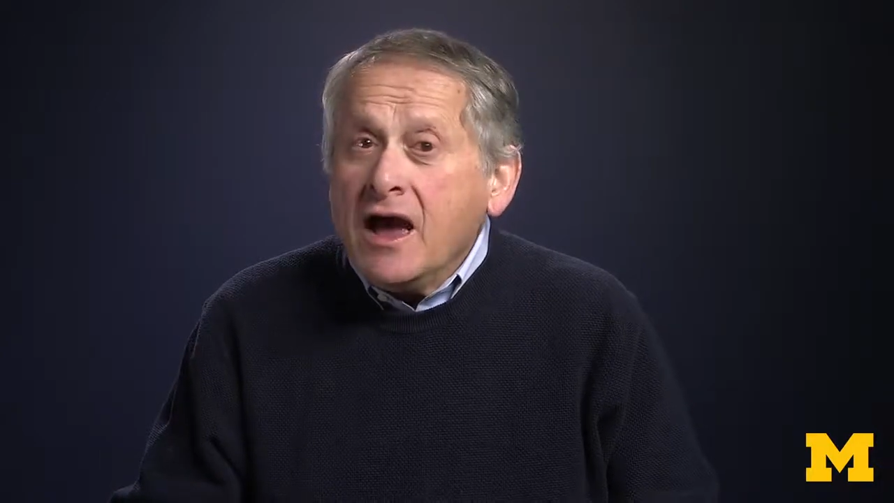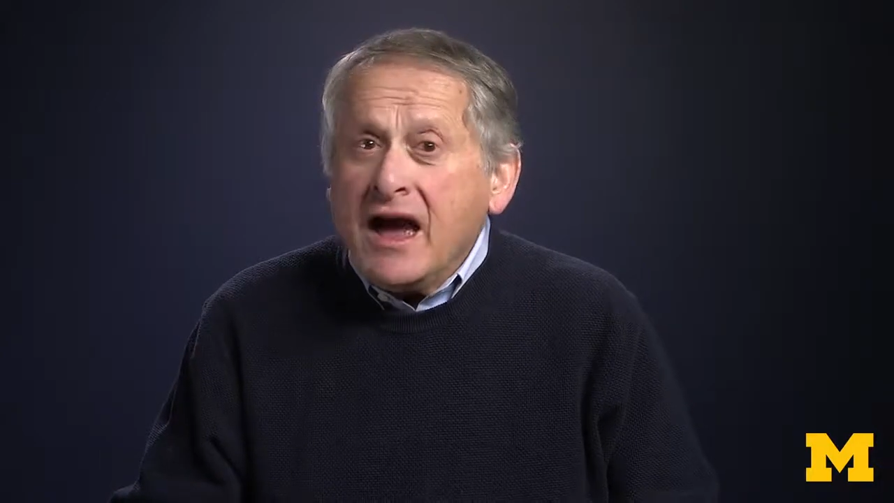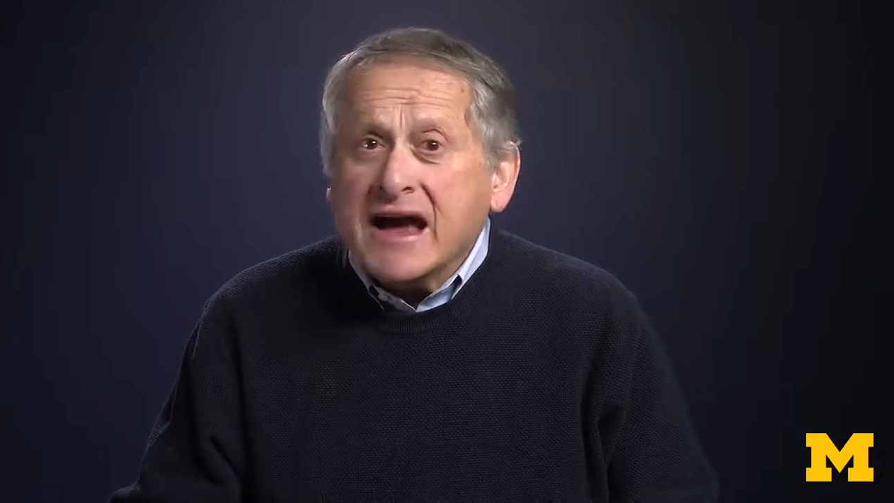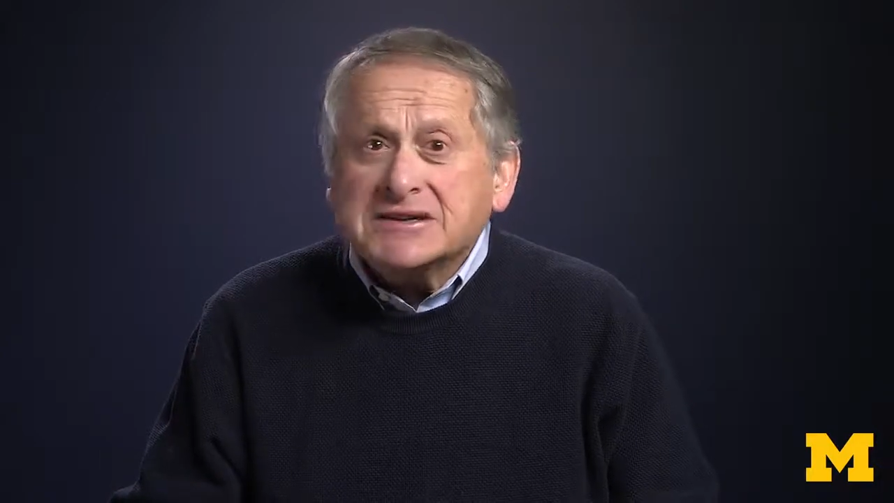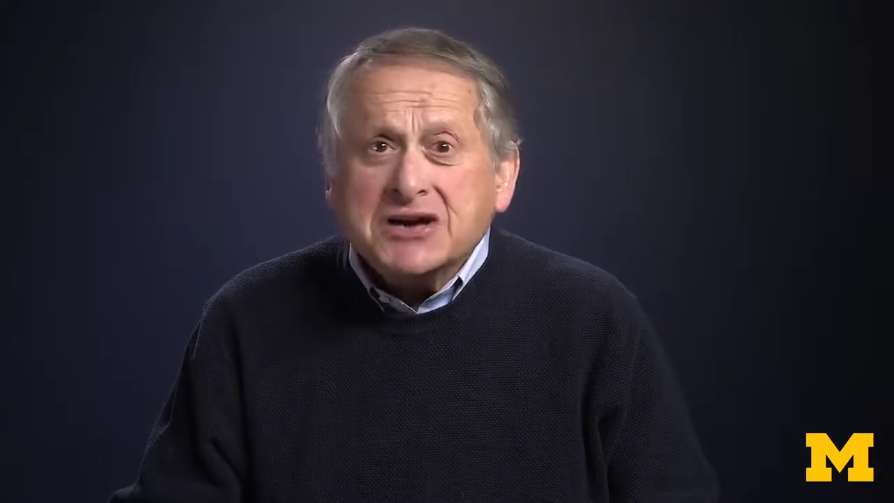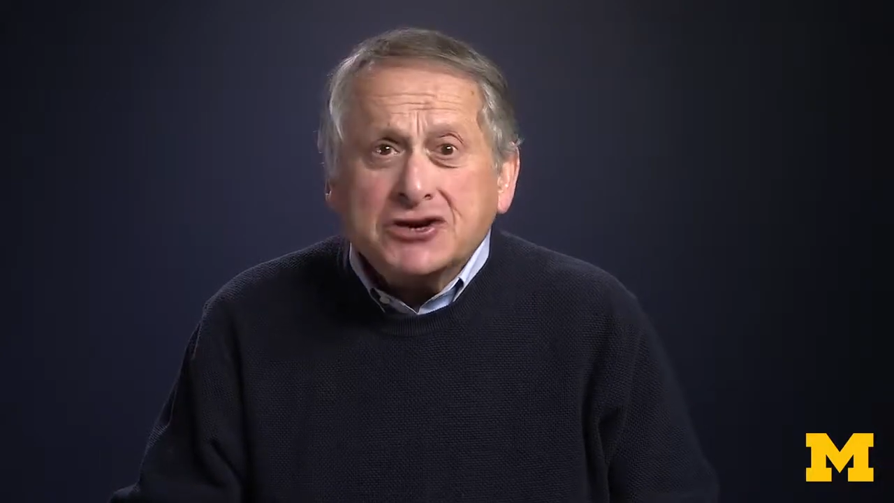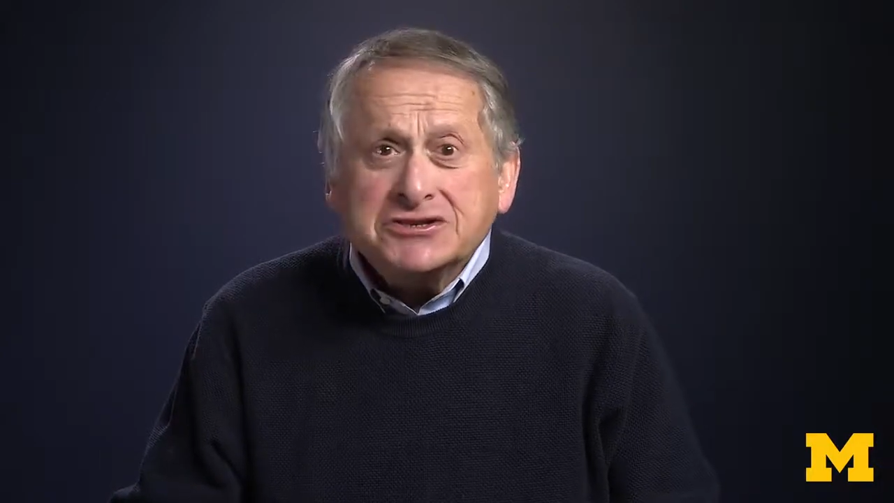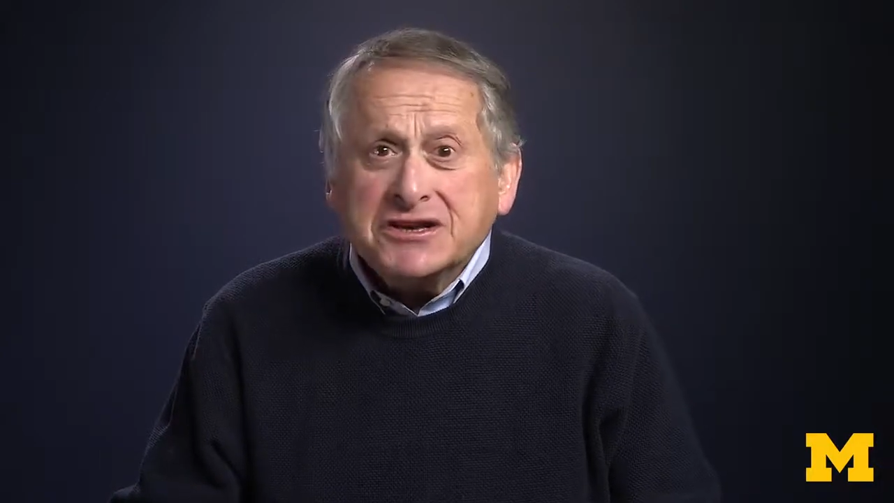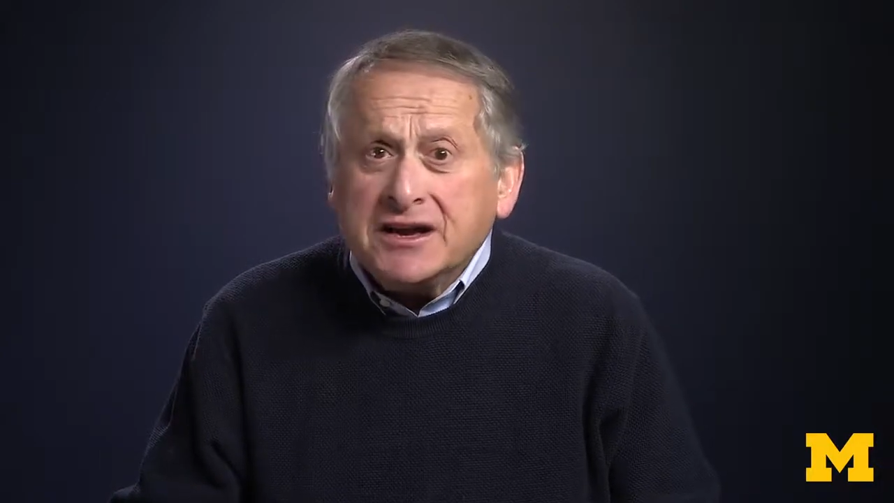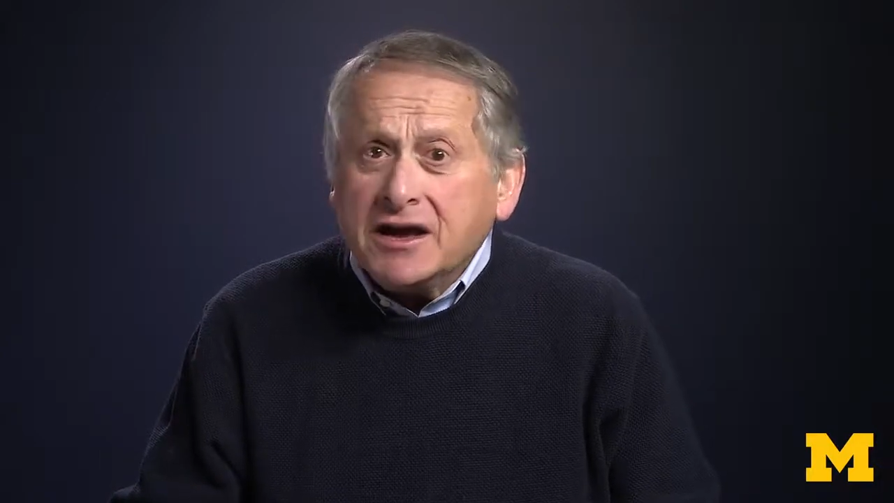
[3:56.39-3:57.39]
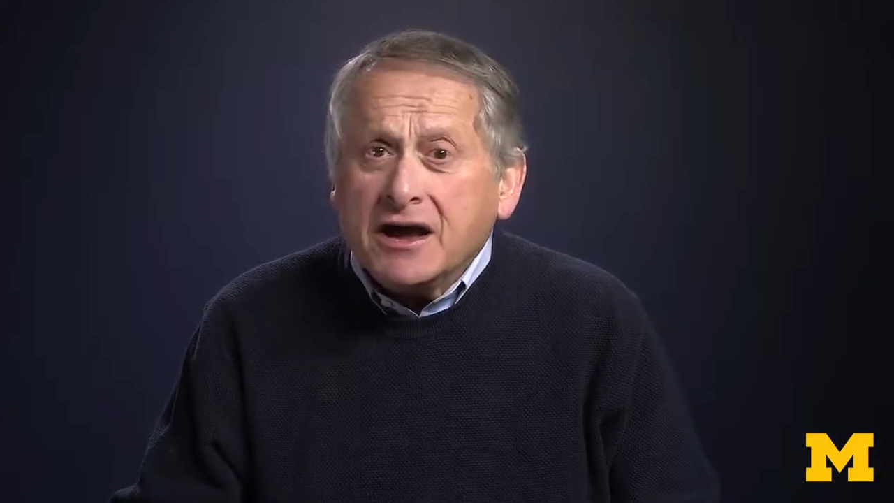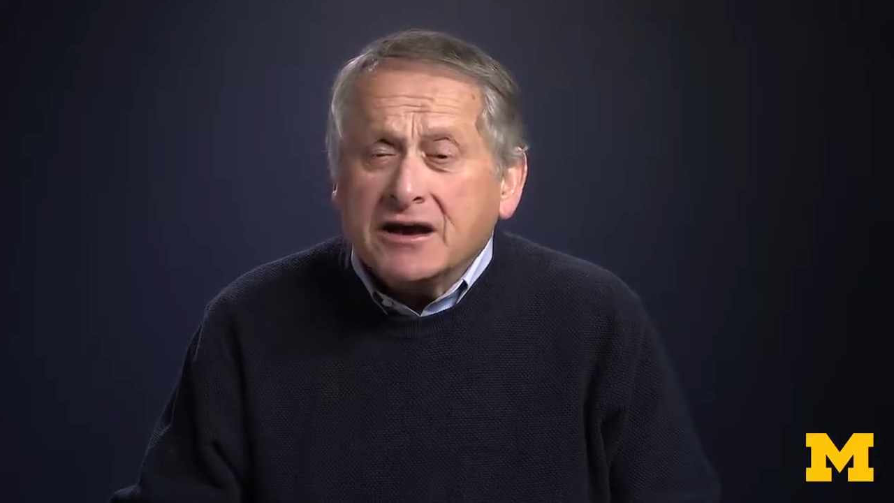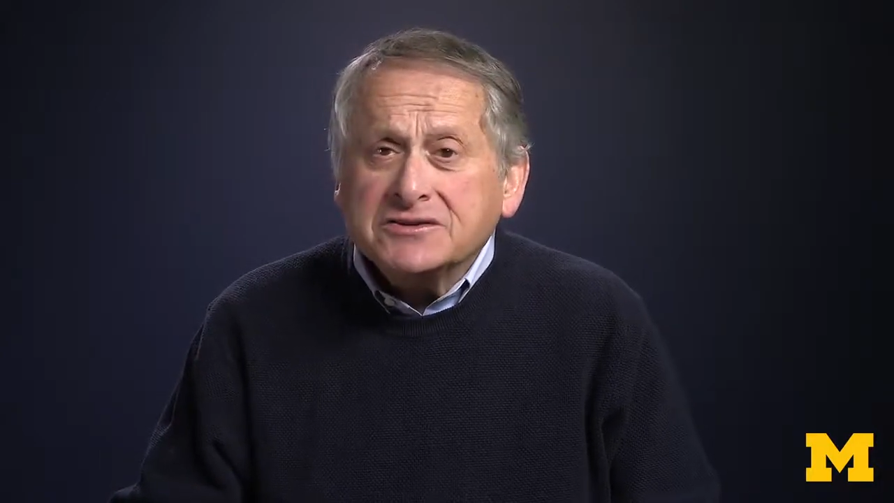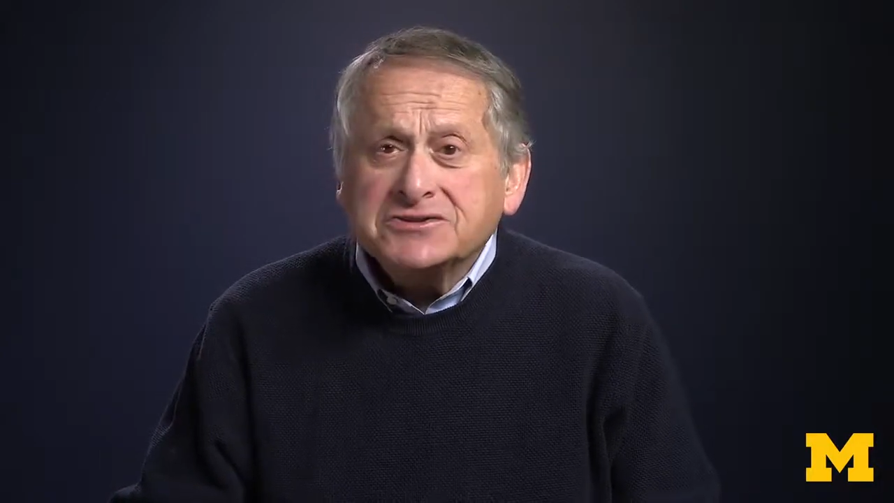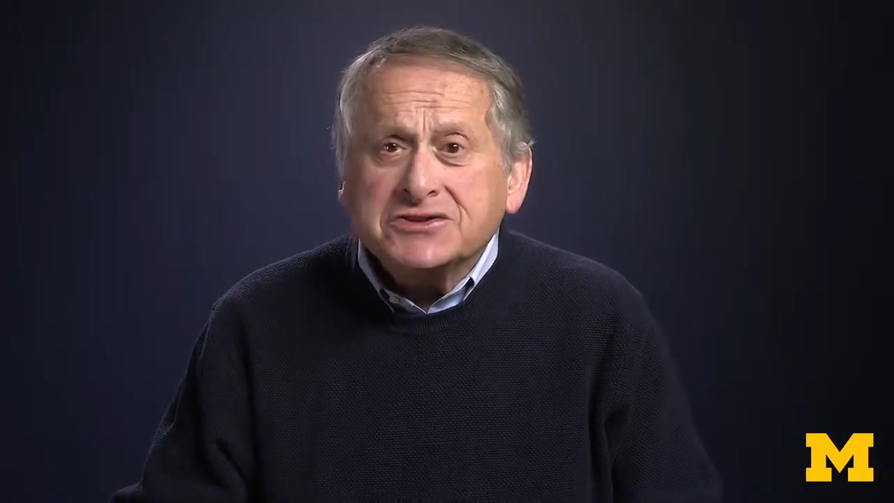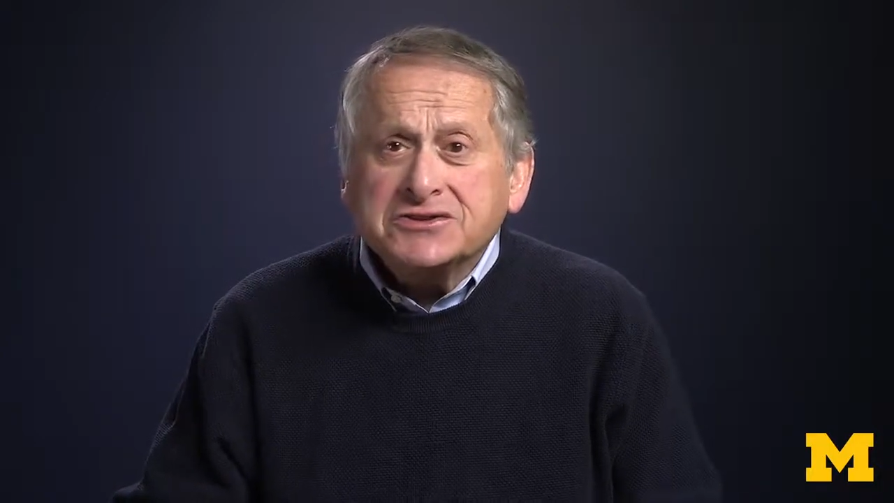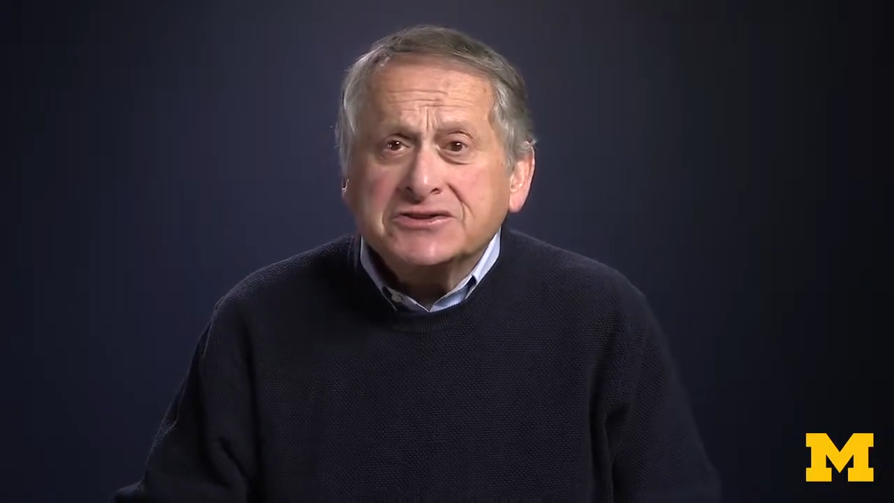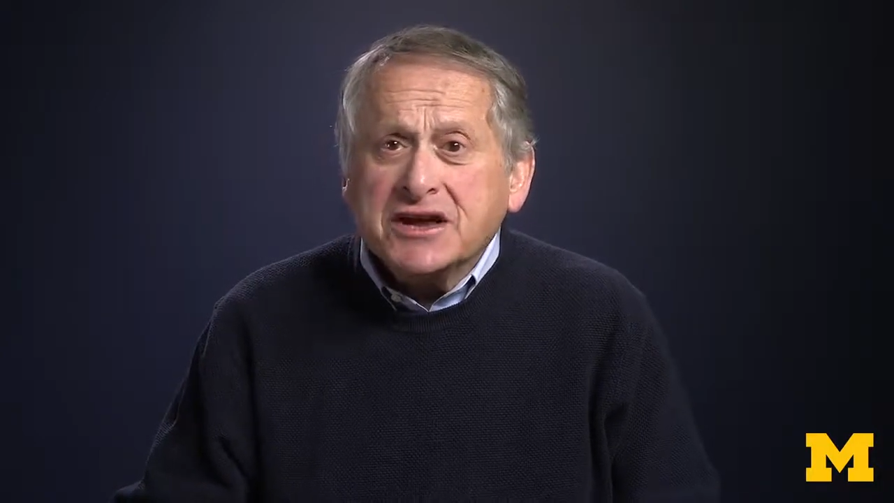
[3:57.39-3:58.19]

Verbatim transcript: as are city councils